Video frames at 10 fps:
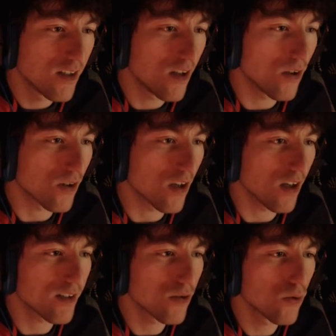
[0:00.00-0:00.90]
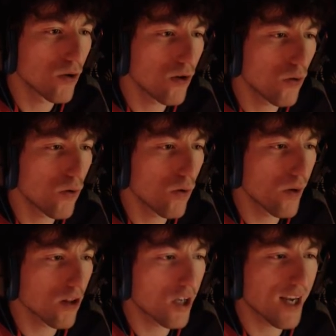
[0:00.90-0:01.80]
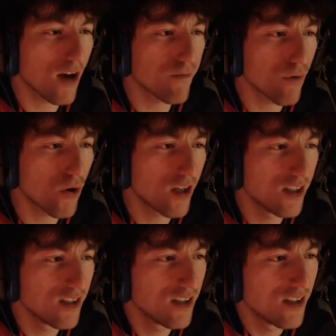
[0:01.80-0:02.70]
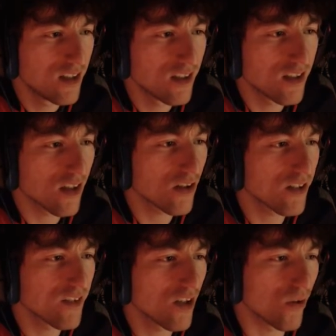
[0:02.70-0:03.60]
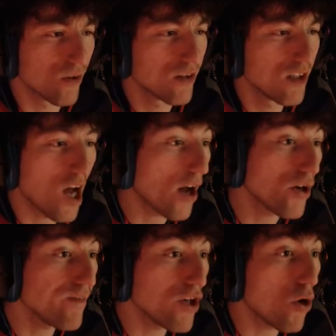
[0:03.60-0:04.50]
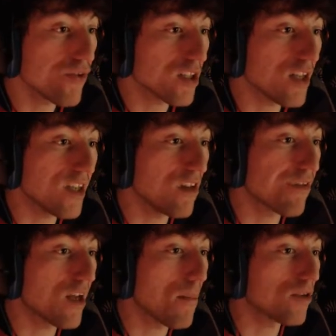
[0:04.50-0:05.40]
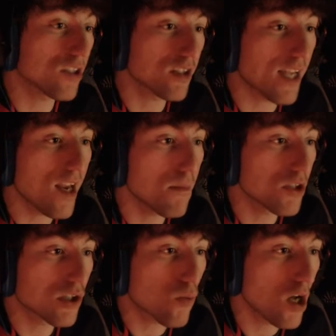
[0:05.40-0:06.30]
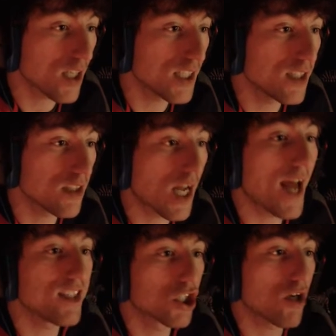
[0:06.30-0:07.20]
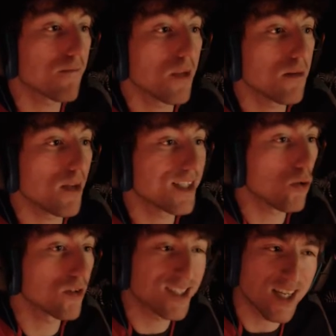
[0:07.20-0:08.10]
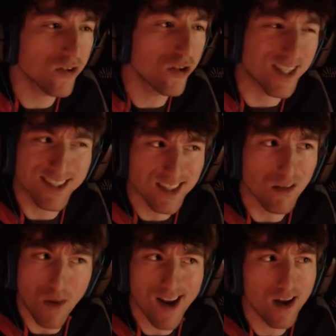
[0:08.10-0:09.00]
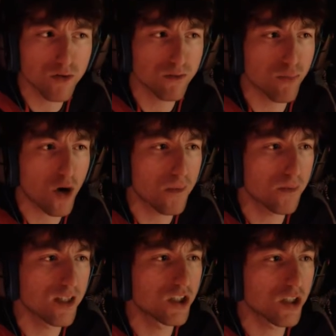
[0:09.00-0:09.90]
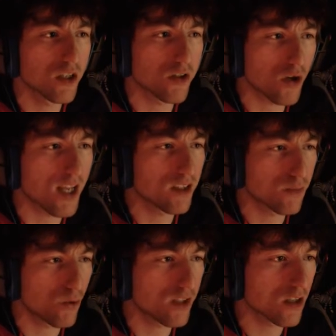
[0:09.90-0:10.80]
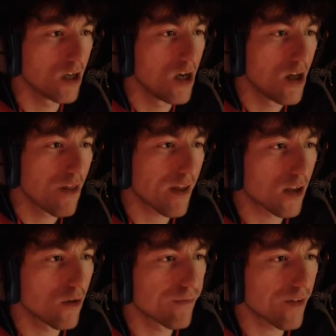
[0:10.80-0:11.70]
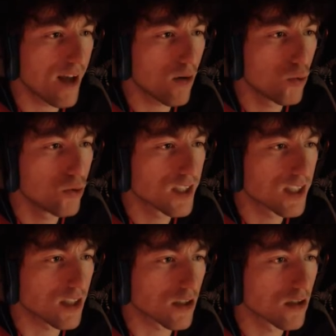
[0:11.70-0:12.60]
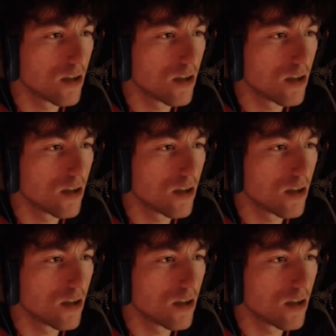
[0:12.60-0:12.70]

Oh, God. Who are, who are we looking out for? I don't even know. I don't even know the, anything about this game. I'm just walking in. The guy shoved me in my own cellar. Like, is this my house? Probably. Shit. Okay, sprint. Thank you for that. Who is this?